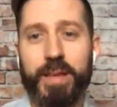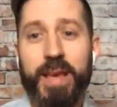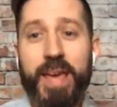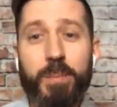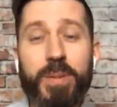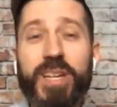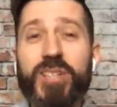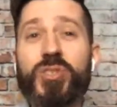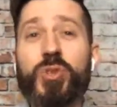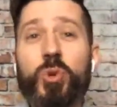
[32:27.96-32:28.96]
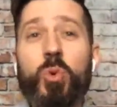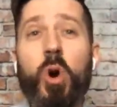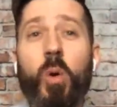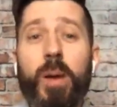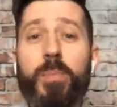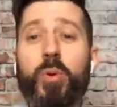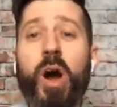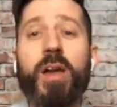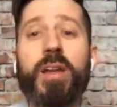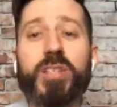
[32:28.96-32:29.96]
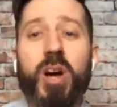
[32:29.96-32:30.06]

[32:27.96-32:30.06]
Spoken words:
And because you are a product